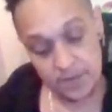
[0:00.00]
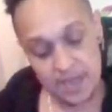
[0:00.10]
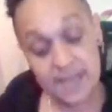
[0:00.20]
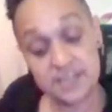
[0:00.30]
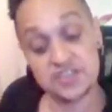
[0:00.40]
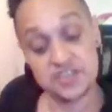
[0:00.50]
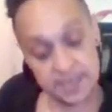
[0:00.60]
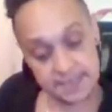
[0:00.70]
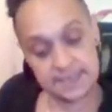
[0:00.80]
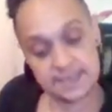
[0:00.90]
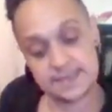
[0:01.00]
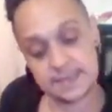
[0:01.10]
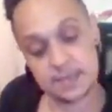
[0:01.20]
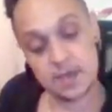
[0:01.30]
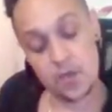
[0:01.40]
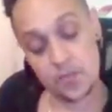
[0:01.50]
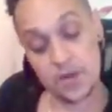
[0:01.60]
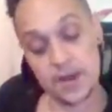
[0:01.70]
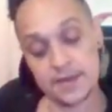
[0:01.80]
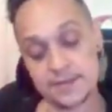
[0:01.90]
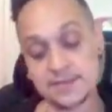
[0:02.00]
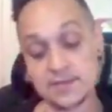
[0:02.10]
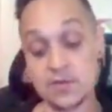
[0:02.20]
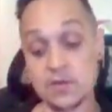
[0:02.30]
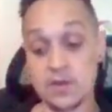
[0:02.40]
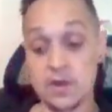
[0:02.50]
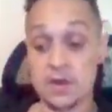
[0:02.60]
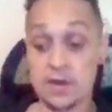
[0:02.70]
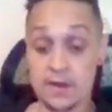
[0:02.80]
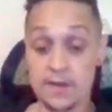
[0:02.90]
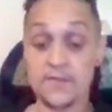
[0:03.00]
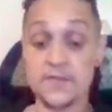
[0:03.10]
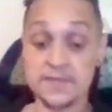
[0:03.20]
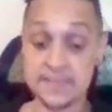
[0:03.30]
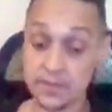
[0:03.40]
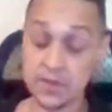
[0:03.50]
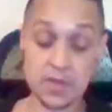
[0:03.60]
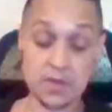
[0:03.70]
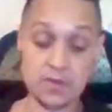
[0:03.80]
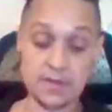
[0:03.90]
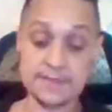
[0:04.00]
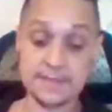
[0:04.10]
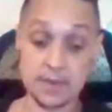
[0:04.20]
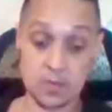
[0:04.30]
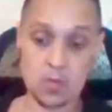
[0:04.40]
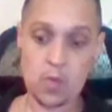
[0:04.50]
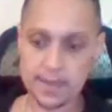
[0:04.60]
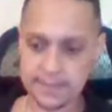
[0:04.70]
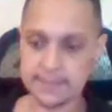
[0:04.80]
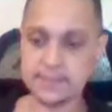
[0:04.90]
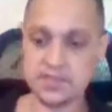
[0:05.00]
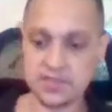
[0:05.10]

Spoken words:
Got Justice in the upright. So for some of you, it's like wanting to